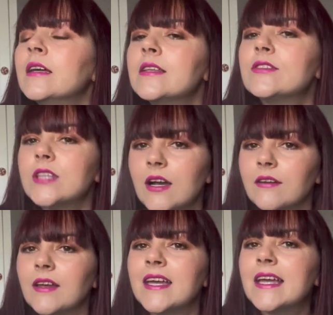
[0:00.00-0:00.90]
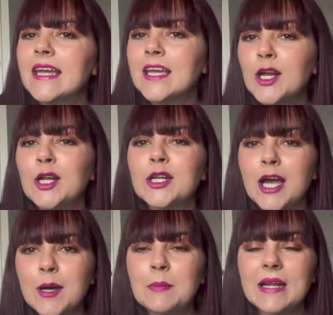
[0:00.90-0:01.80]
So, England
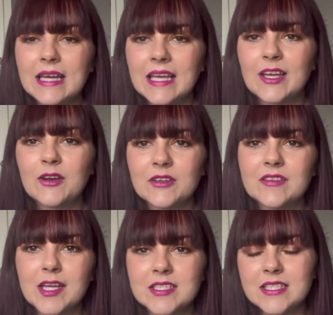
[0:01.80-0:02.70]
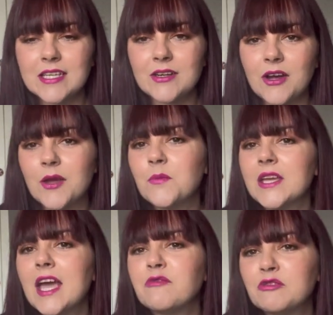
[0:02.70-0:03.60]
are playing on Saturday night, and
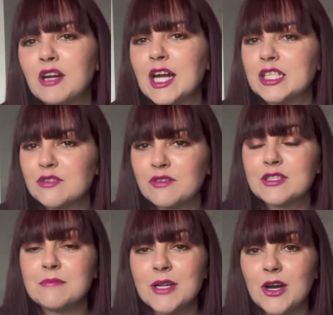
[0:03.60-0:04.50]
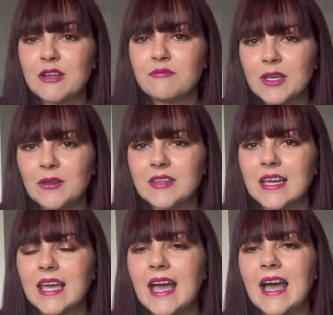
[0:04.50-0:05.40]
we have arranged for some live
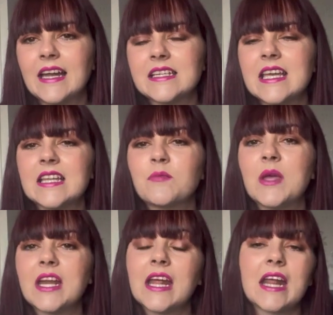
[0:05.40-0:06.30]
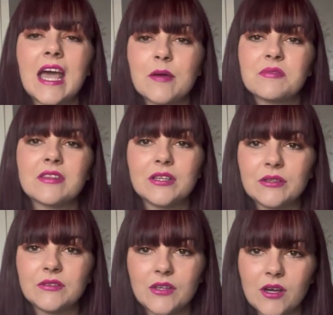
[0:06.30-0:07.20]
music, and it's been an
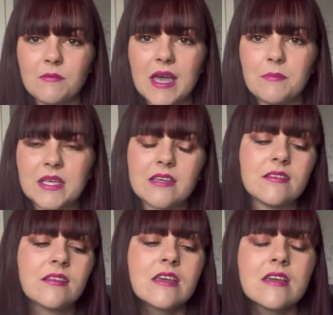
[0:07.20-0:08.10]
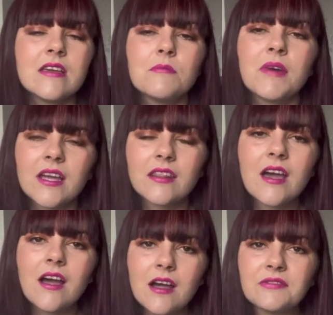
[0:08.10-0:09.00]
absolute nightmare because my other
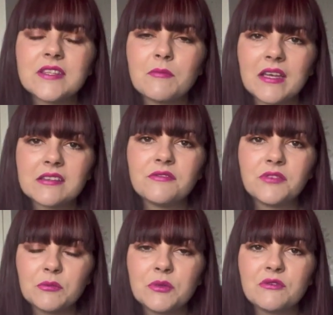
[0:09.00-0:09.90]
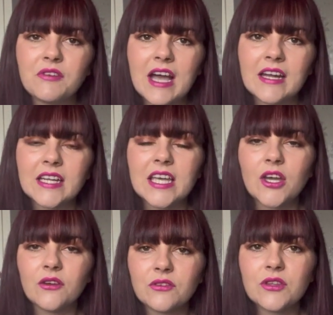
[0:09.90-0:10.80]
half is a massive football fan. He
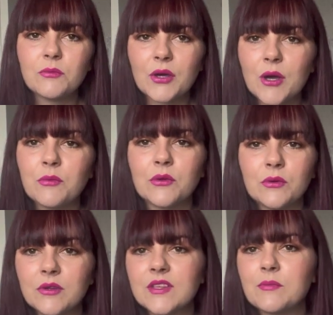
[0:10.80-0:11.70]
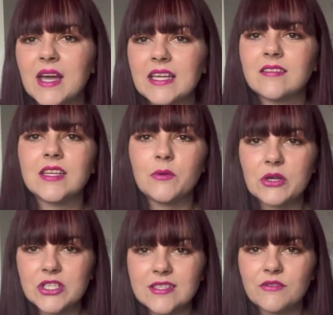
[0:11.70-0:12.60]
goes to the pub with all of his mates and he
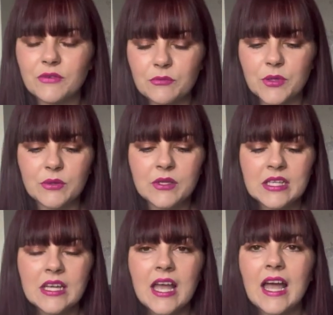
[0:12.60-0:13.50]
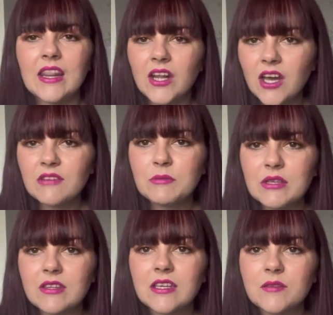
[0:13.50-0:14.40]
watches the football, and the live
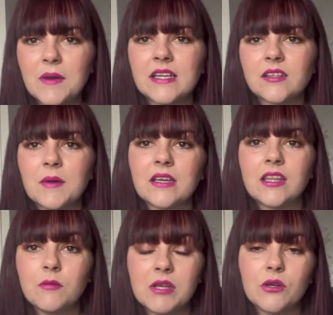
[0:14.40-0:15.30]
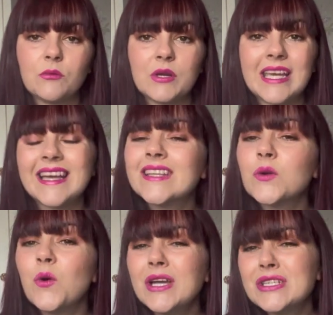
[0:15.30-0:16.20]
music is bang smack in the middle, but he has
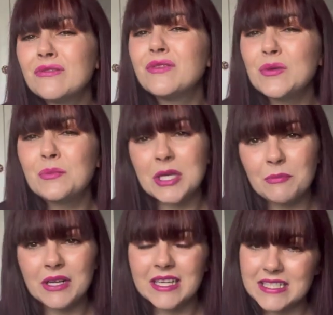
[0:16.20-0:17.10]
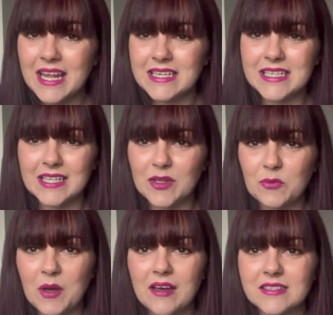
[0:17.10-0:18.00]
quite a few people attending this
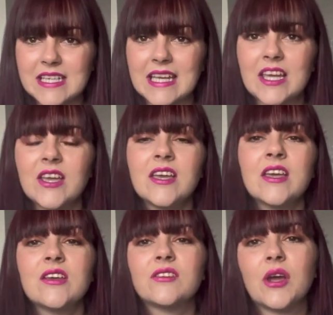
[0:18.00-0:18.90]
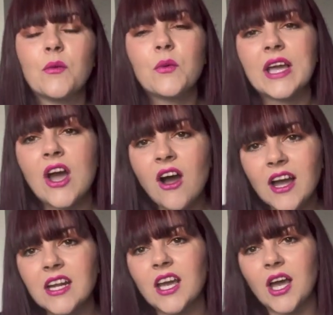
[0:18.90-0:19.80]
party. So we're
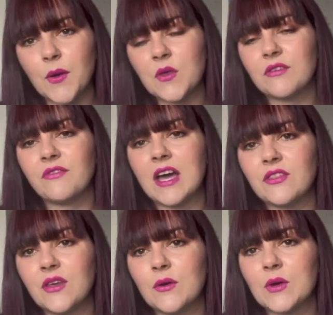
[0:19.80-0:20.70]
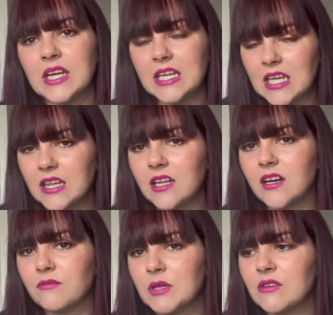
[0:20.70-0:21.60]
kind of going with the fact that we're going to keep the
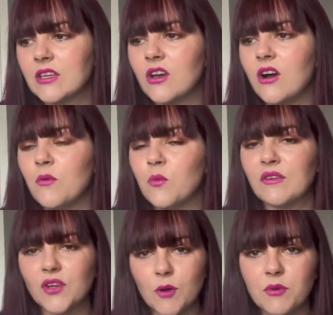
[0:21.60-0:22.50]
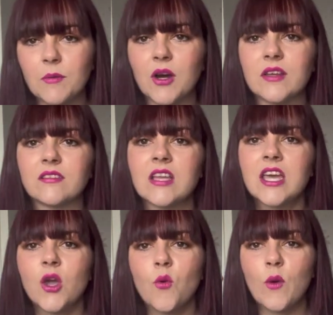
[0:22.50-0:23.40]
live music on. We've compromised.
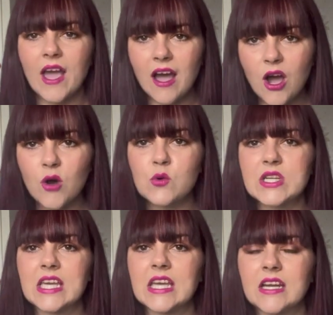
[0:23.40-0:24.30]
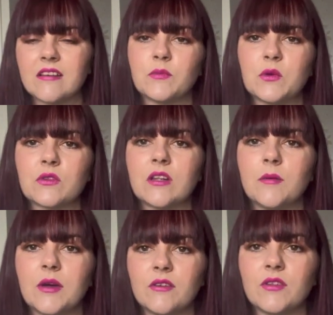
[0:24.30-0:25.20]
We are holding it in our sports
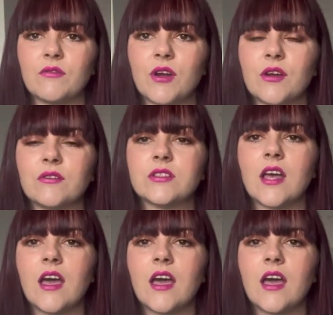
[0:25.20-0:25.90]
club over the road,